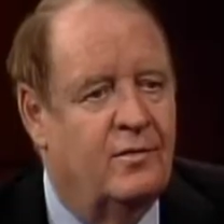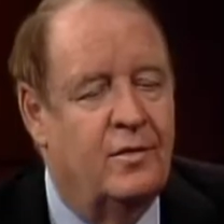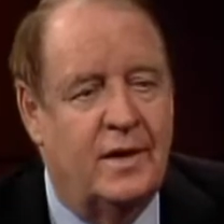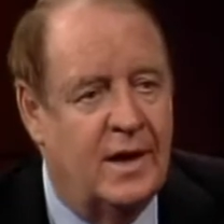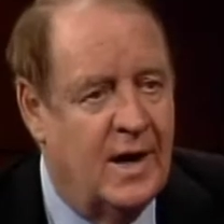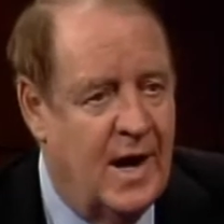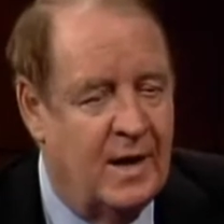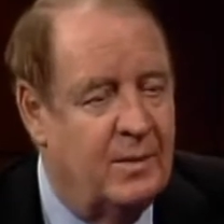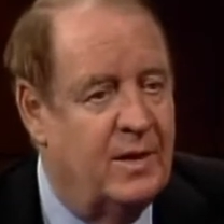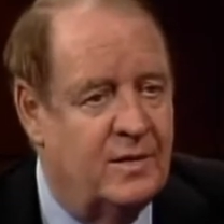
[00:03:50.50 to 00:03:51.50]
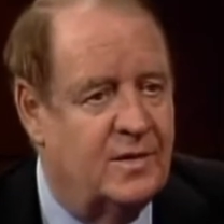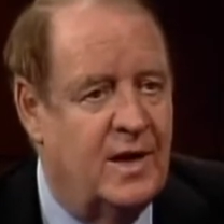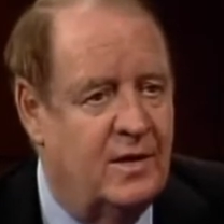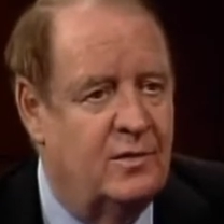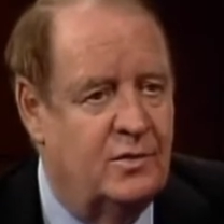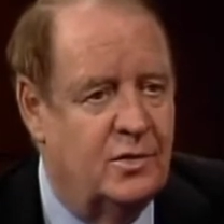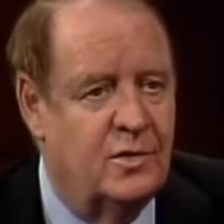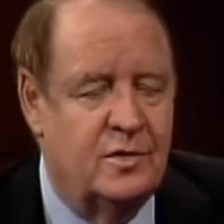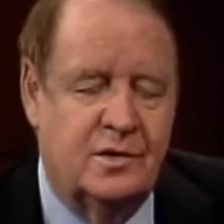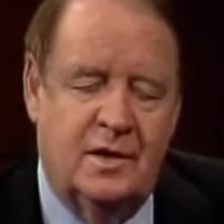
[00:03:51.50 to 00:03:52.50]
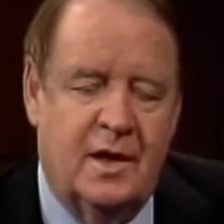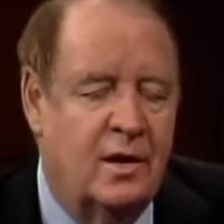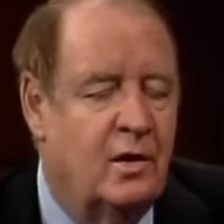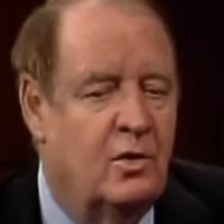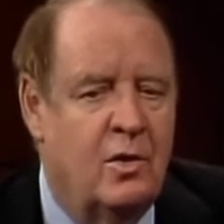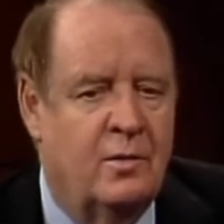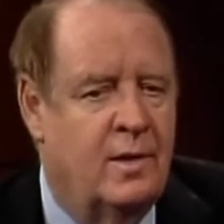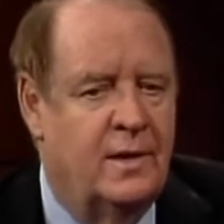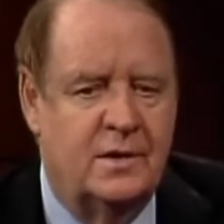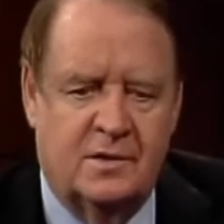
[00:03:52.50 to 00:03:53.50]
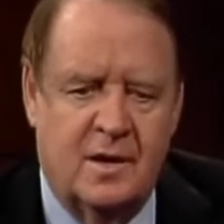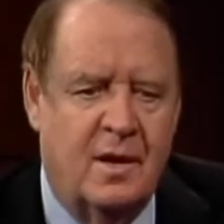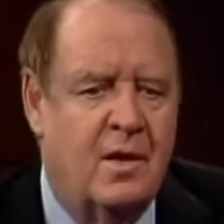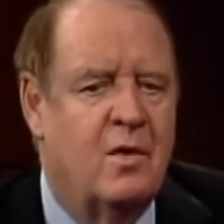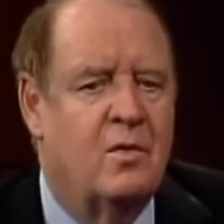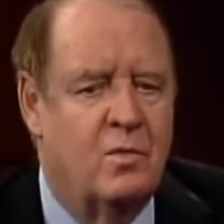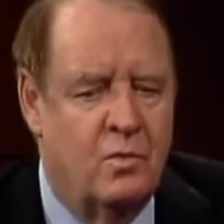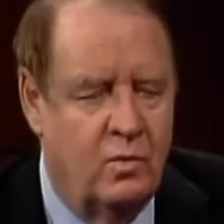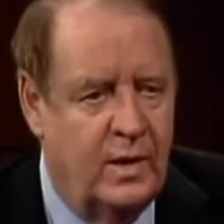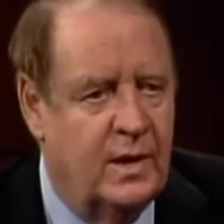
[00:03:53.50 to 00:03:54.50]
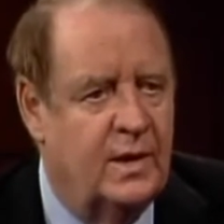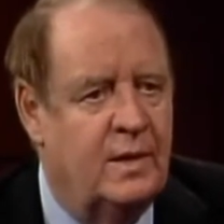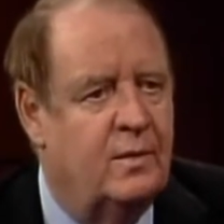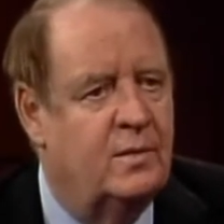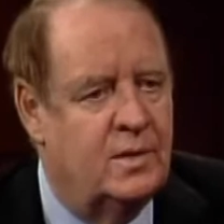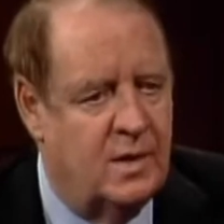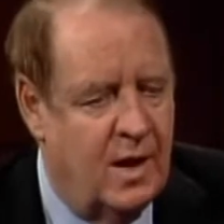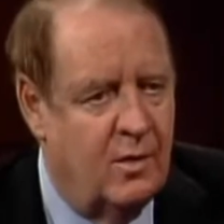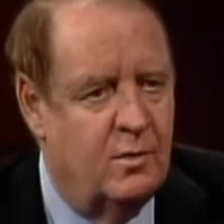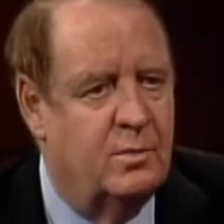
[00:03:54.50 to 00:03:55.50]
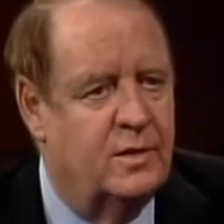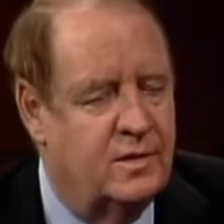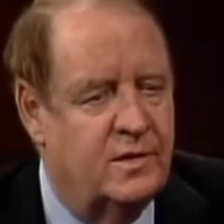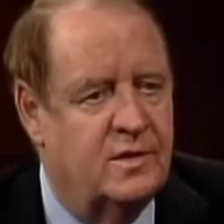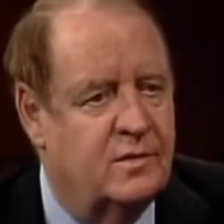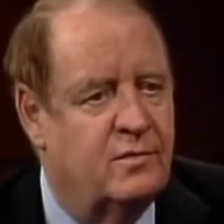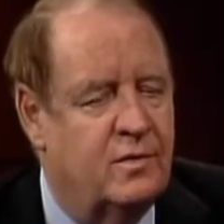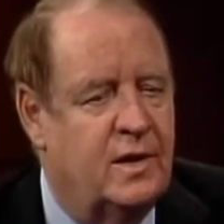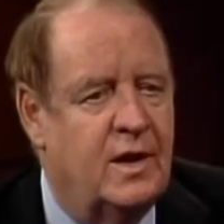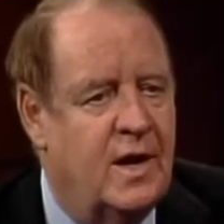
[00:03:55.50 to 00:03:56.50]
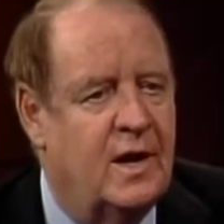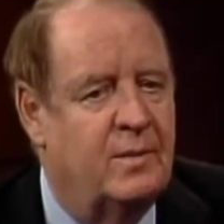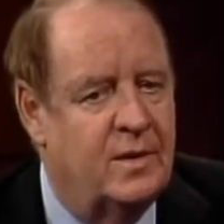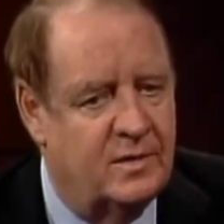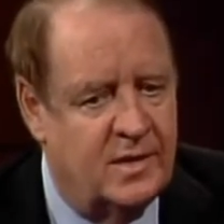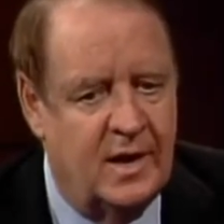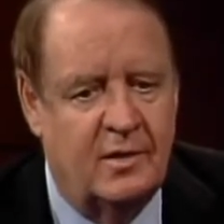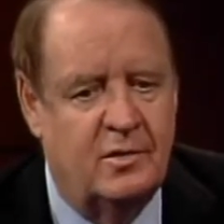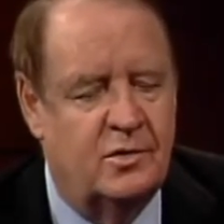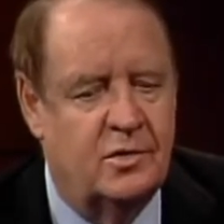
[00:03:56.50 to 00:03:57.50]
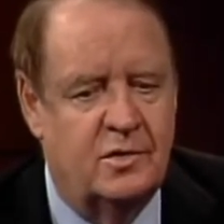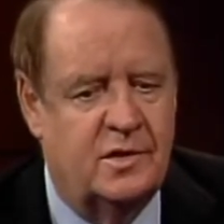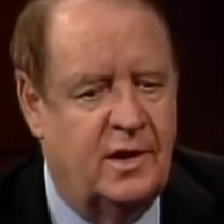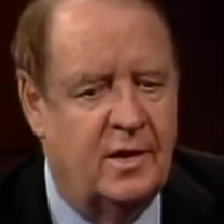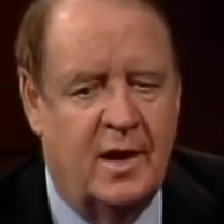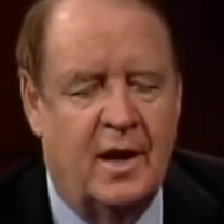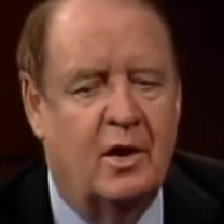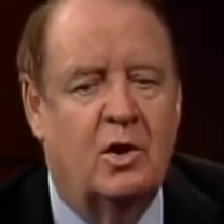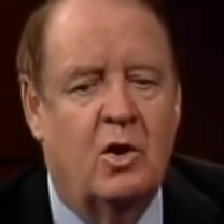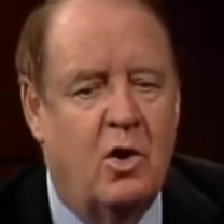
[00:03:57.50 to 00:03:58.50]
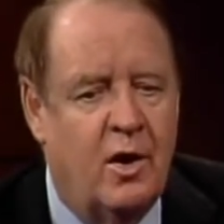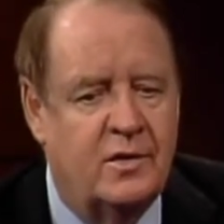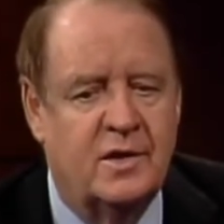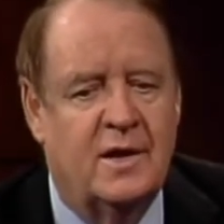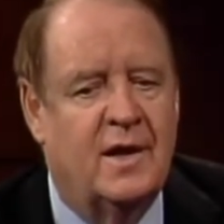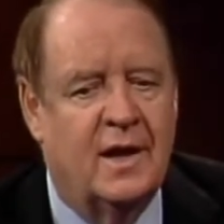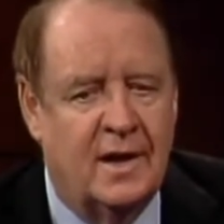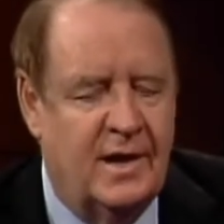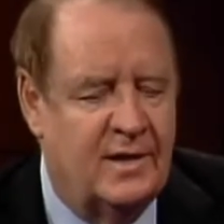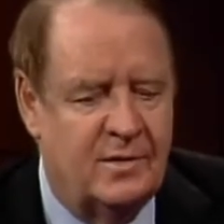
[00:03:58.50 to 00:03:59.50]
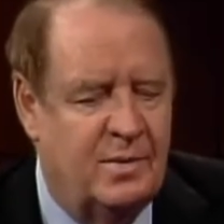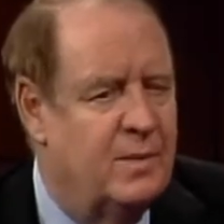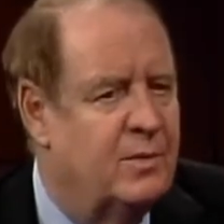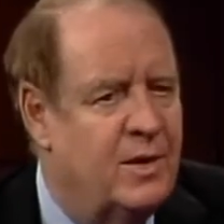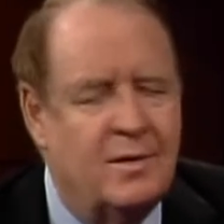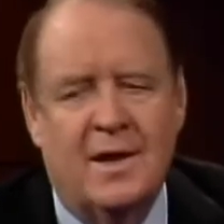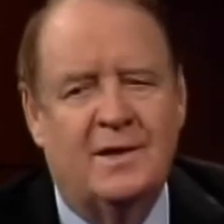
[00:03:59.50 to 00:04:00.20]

for the economy of the state of New Jersey, and in the long run, it's just a really terrible decision for the economy of the state of New Jersey and a large class of people. You know,